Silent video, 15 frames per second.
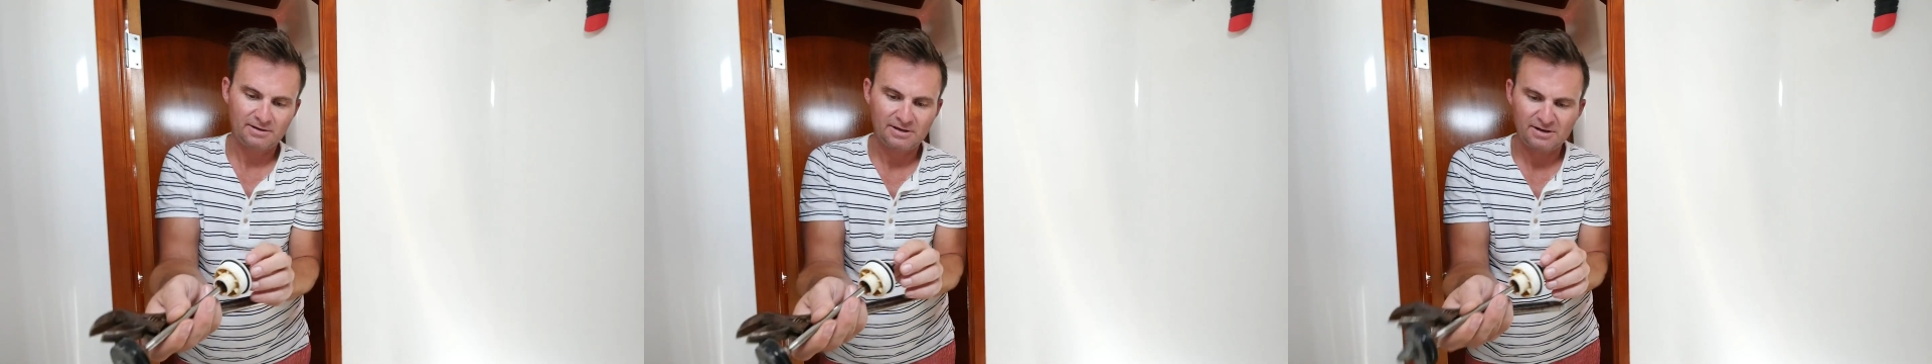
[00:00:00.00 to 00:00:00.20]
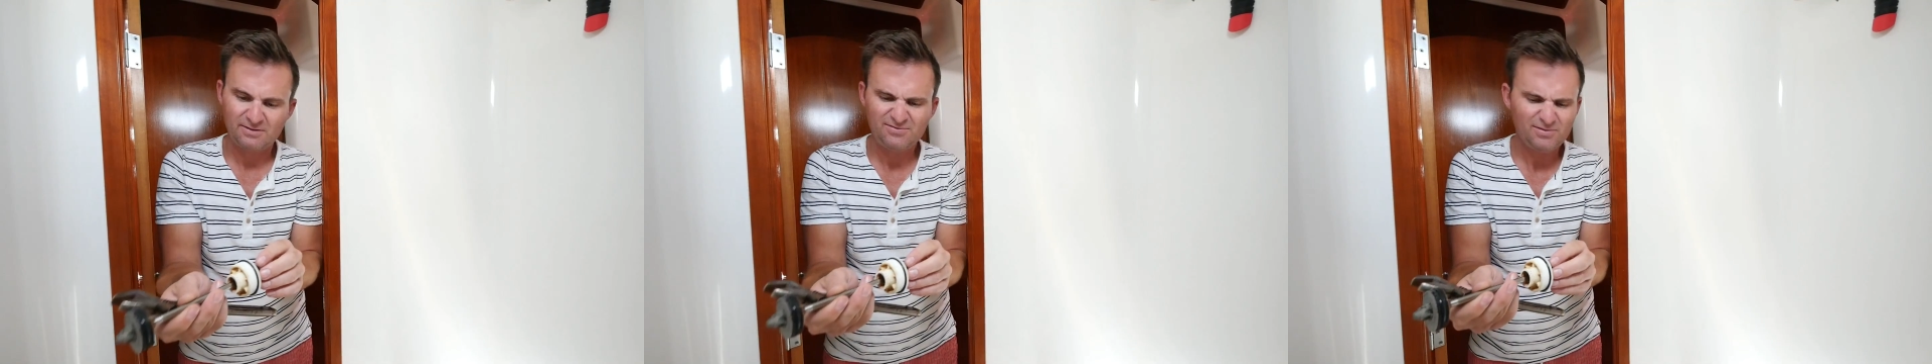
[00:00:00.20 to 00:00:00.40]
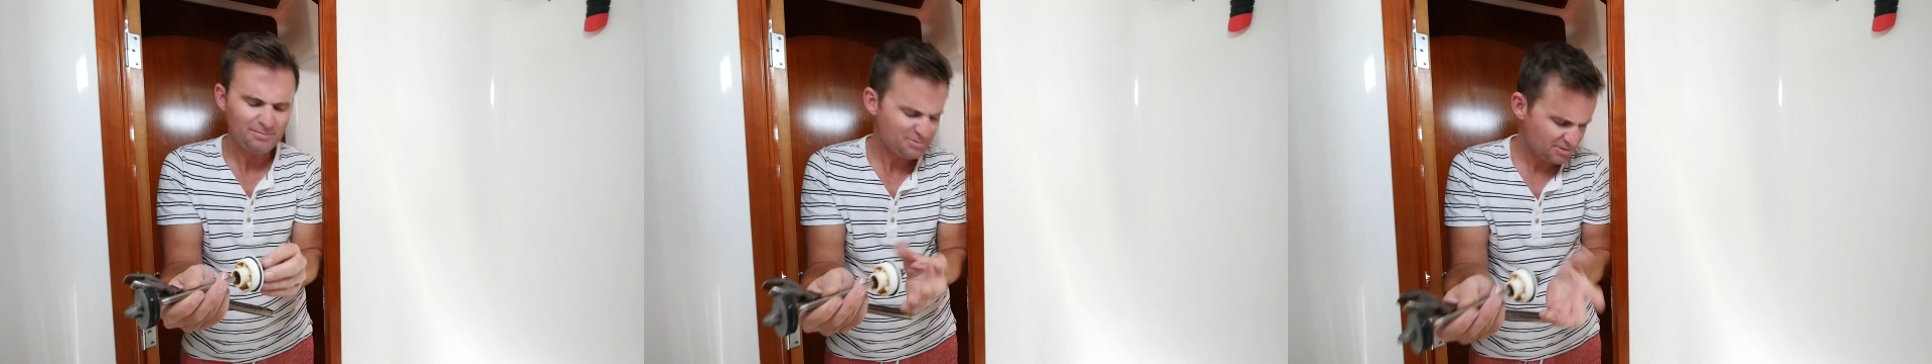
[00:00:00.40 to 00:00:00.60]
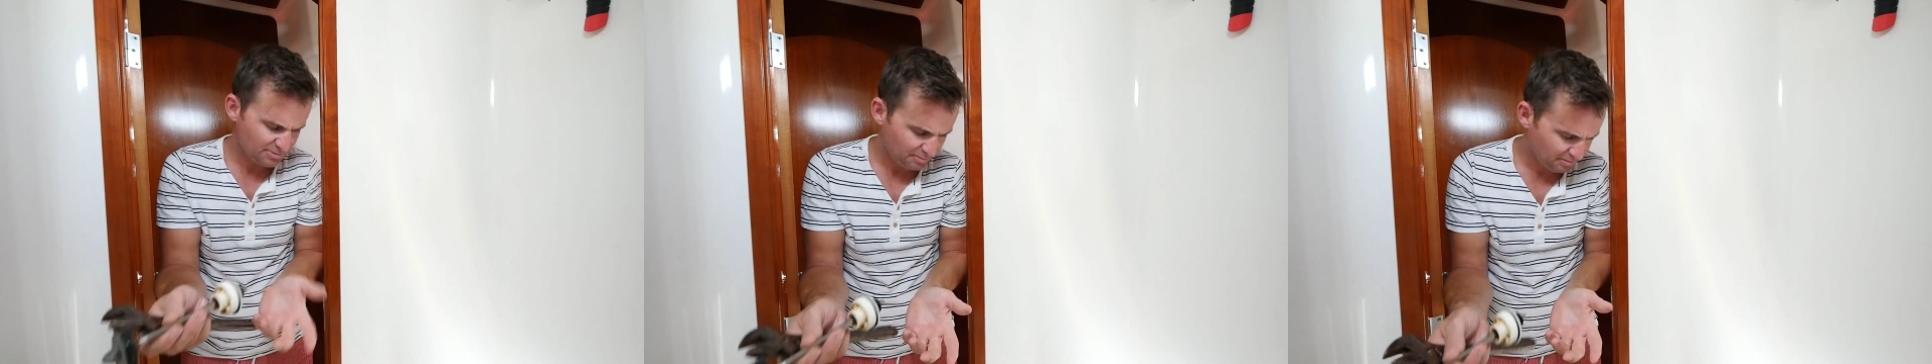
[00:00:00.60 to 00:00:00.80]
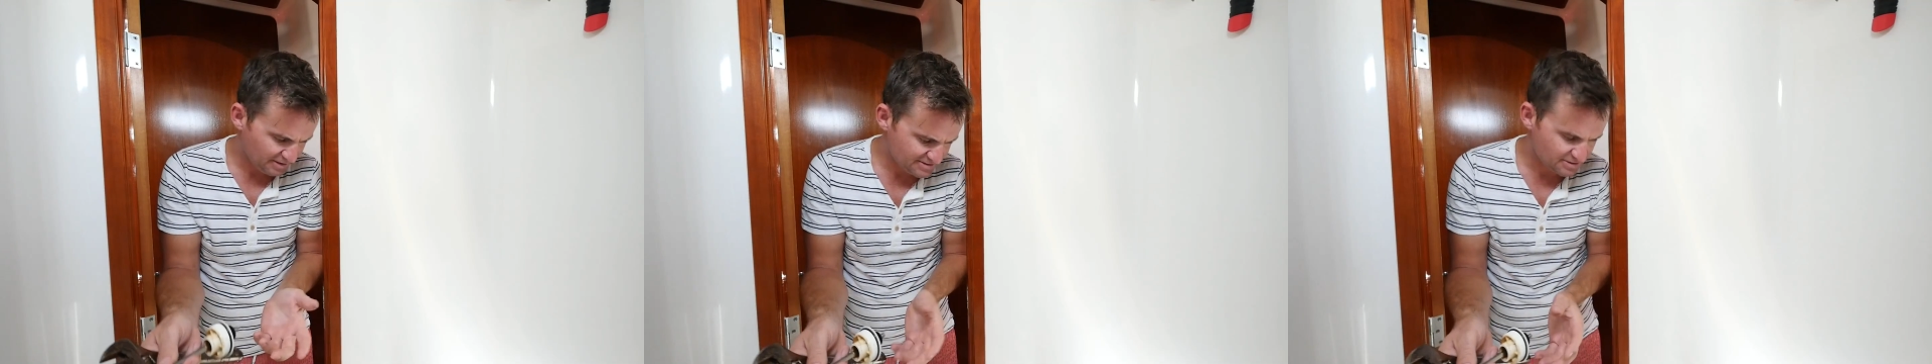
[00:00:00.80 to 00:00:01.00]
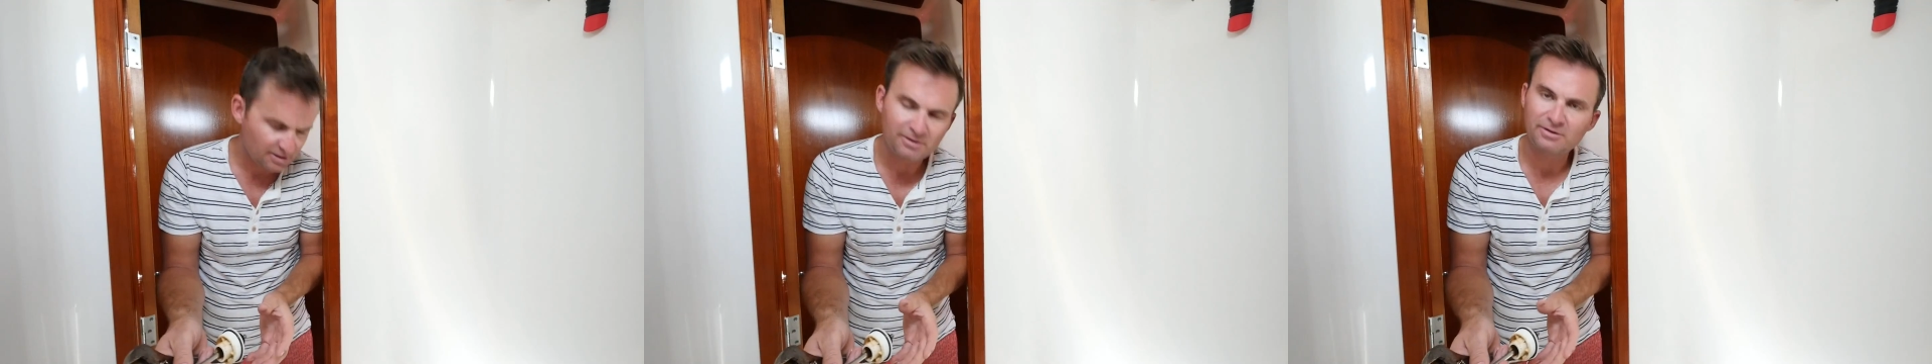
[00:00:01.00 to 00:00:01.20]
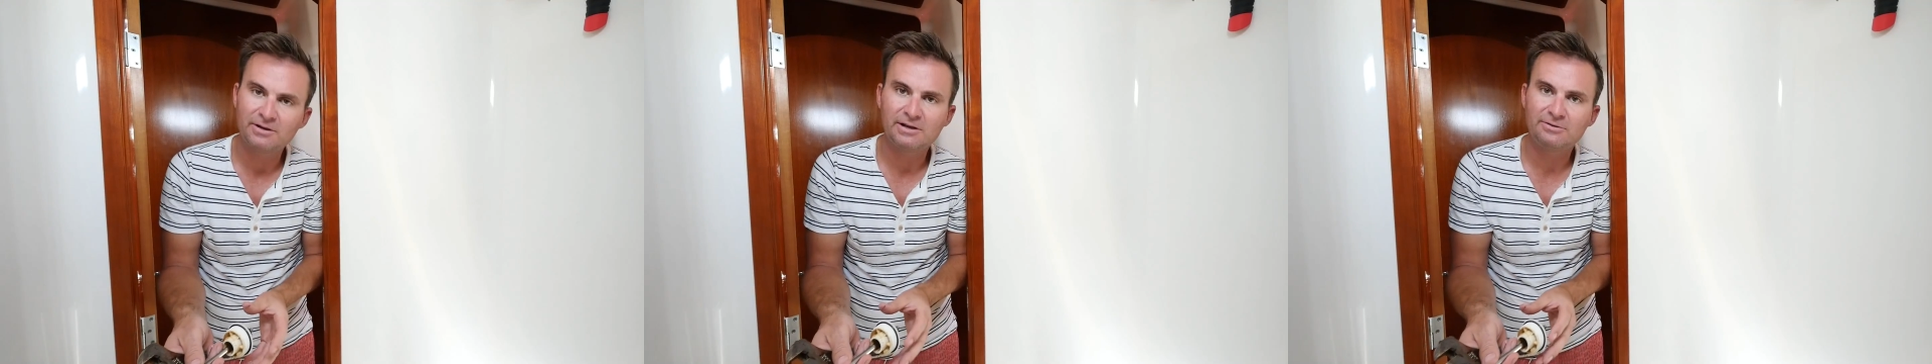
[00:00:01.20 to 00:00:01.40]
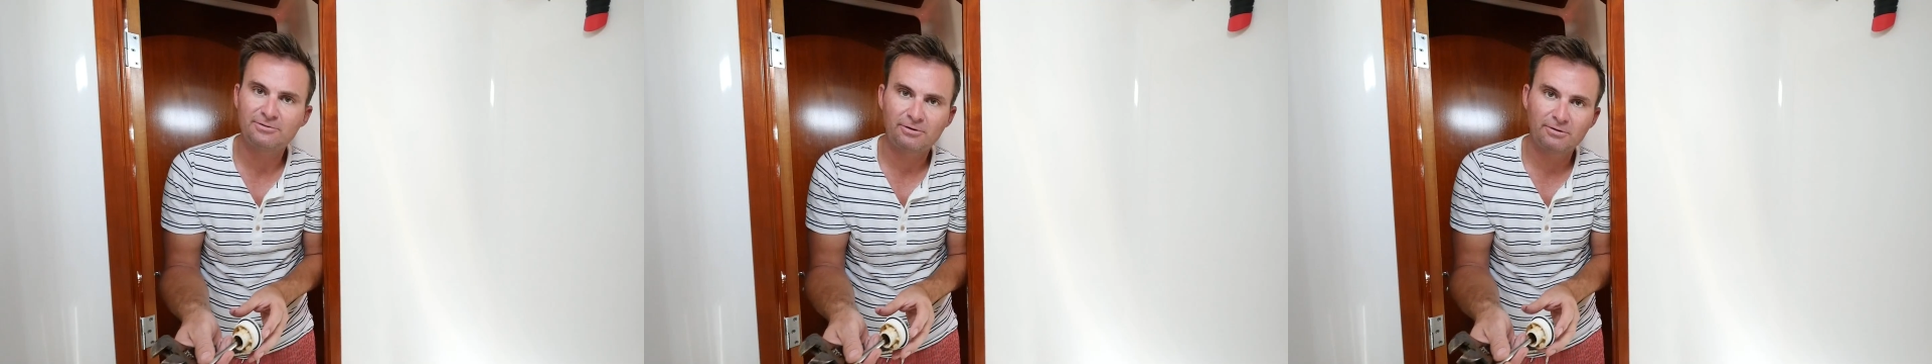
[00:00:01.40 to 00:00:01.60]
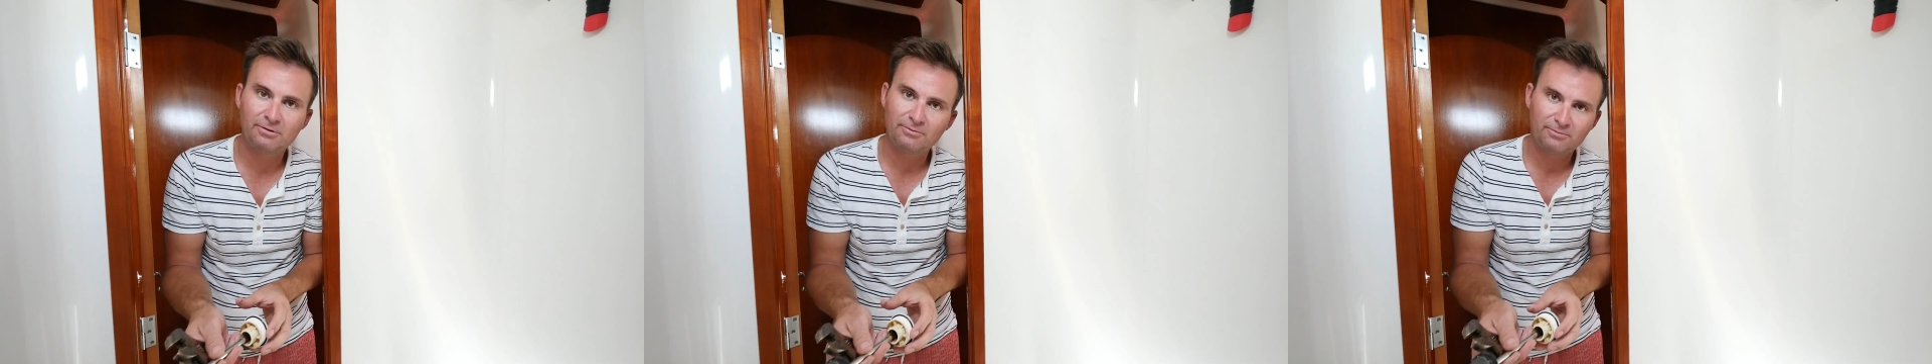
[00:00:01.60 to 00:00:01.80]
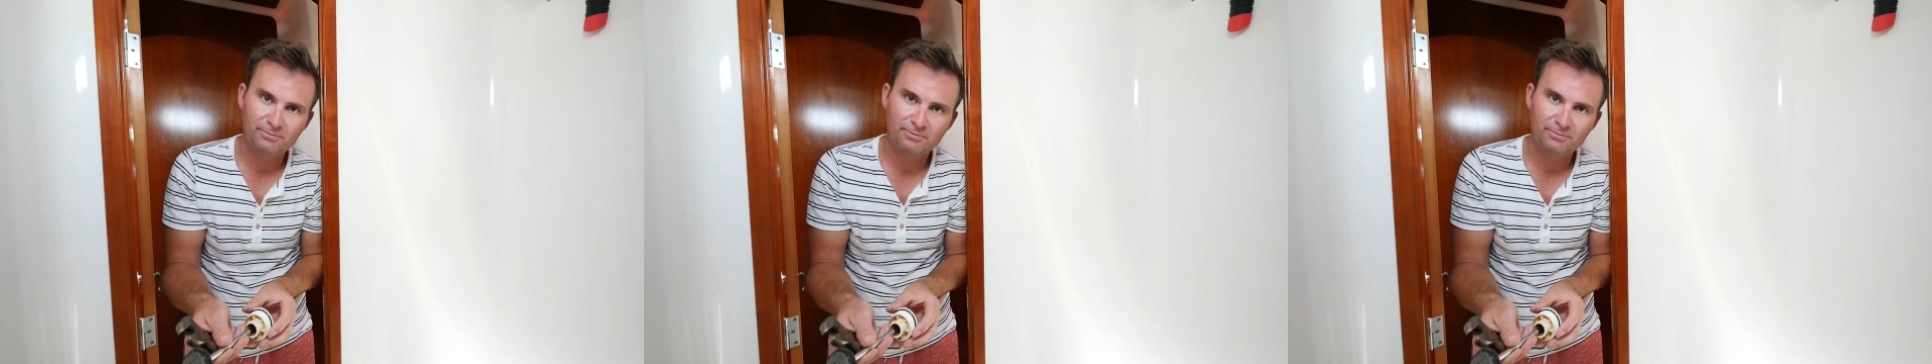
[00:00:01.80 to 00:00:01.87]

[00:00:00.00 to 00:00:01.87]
and I'm just going to replace all the internal